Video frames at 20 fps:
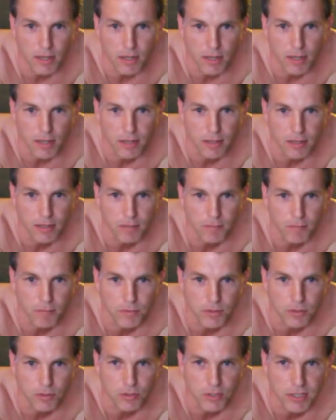
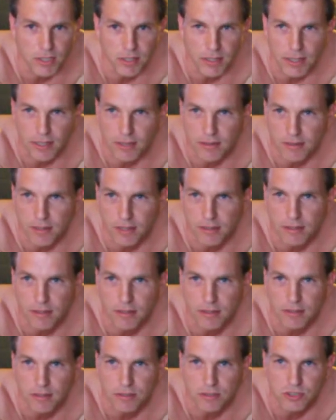You need anything that
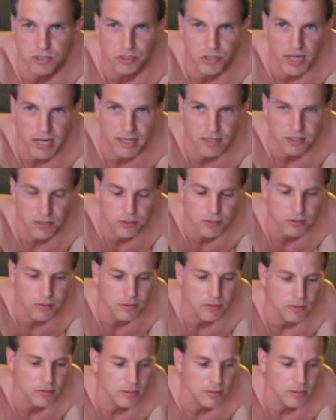can distract you.